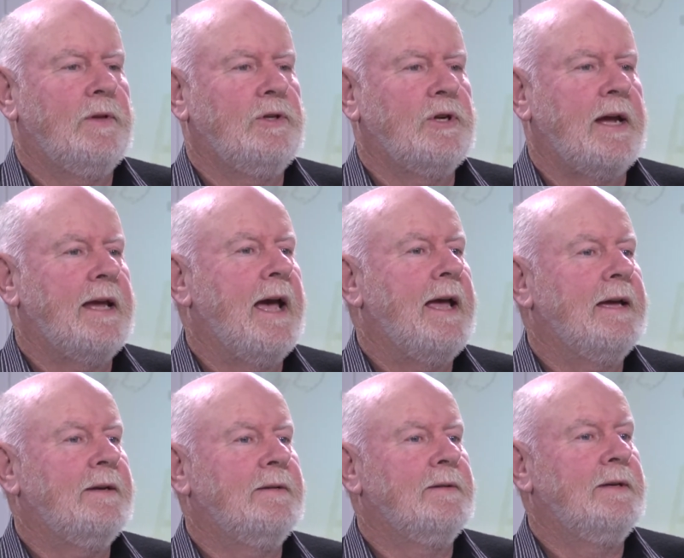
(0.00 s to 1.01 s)
JK
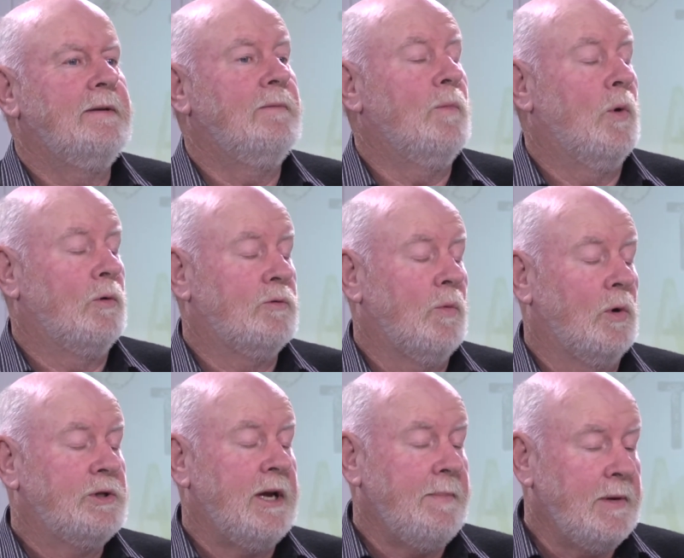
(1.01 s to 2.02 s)
had,
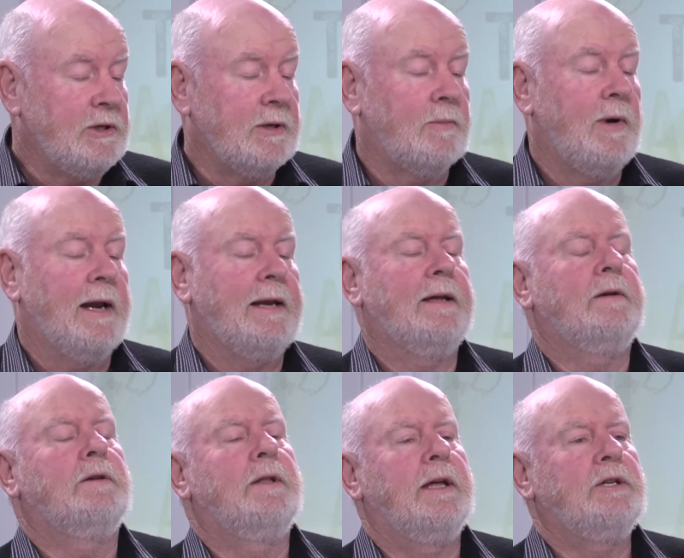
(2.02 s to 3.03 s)
World Championship rally
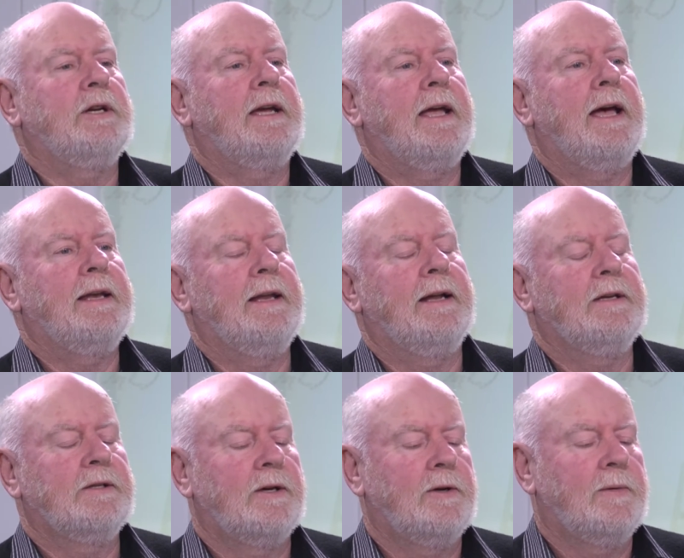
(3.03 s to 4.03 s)
that JK had done.
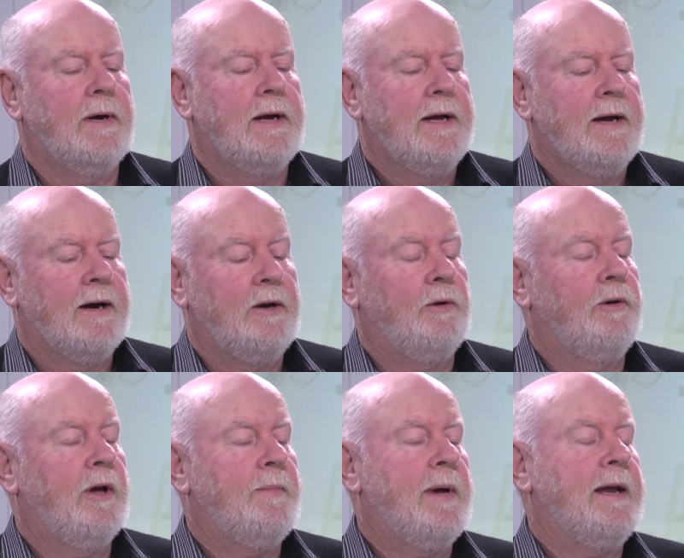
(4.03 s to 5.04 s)
So
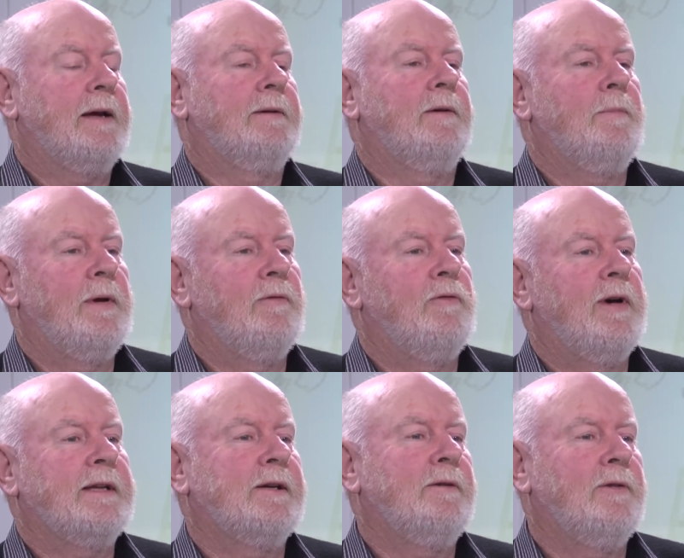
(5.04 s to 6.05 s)
Hyundai made a bit of a
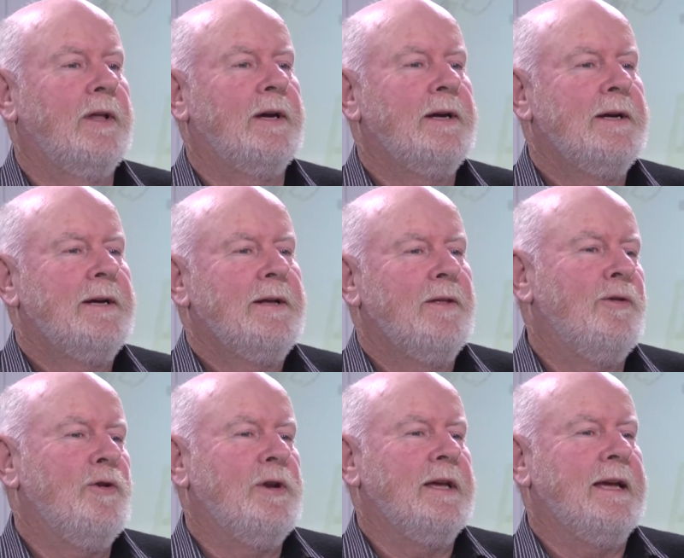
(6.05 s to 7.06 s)
fuss over the
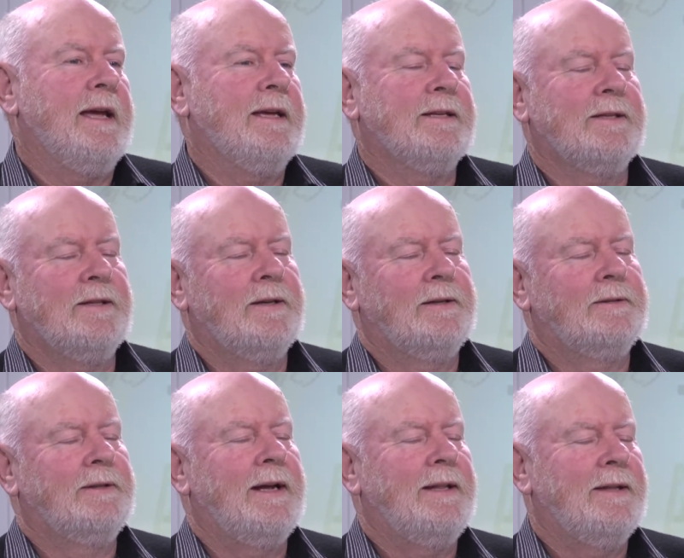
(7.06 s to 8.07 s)
30 years and the
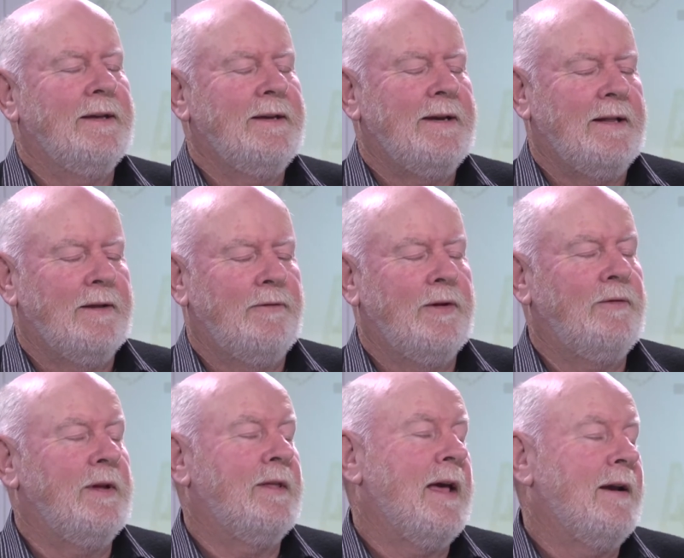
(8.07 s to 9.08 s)

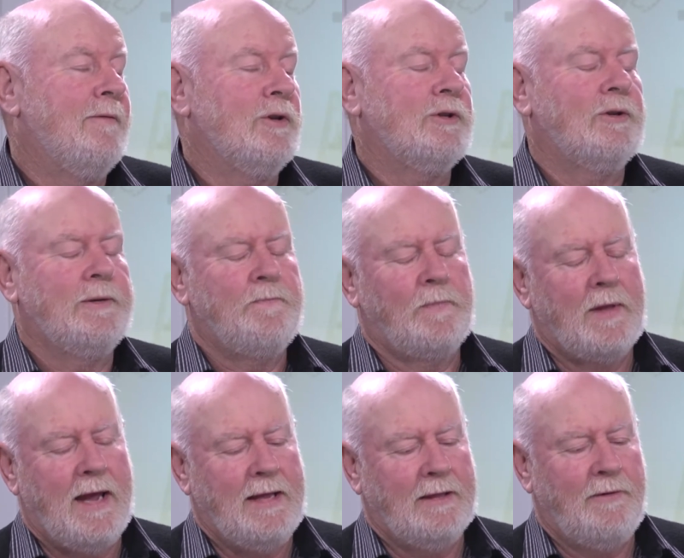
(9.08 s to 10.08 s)
50th anniversary,
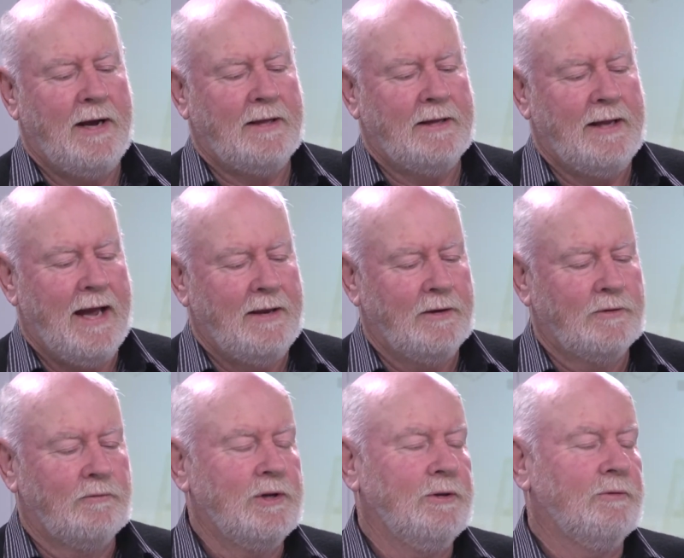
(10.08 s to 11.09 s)
and the fact that he had his
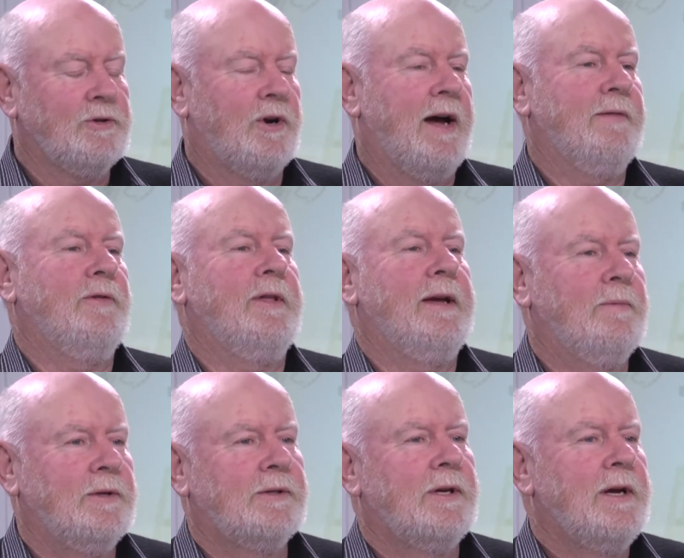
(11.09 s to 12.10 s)
original driver there
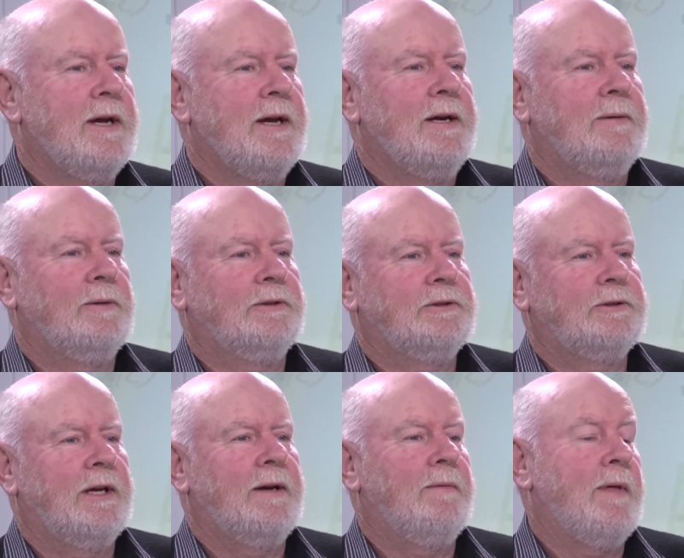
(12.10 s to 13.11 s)
was
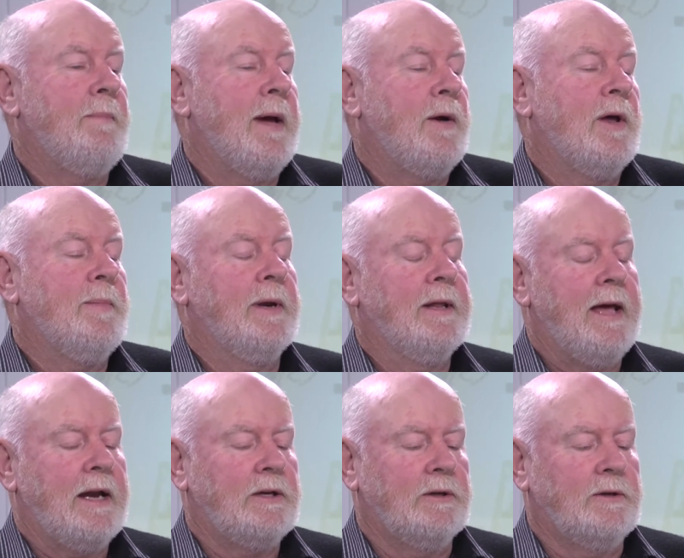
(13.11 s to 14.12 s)
they made quite a bit of
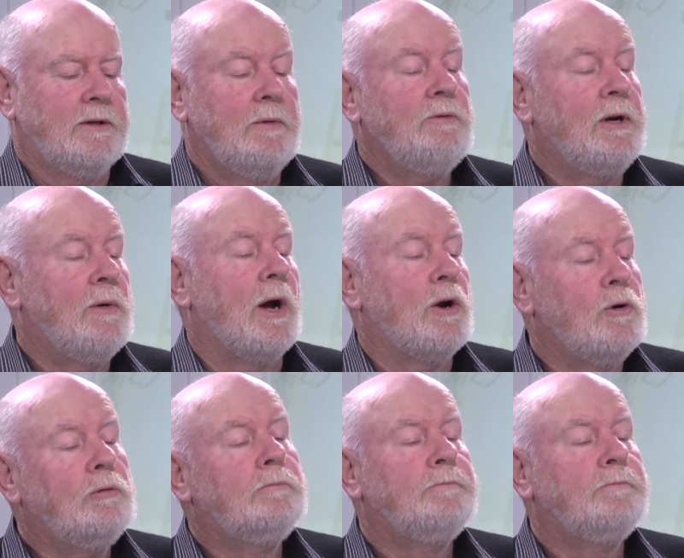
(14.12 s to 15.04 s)
that too. So it was really quite cool.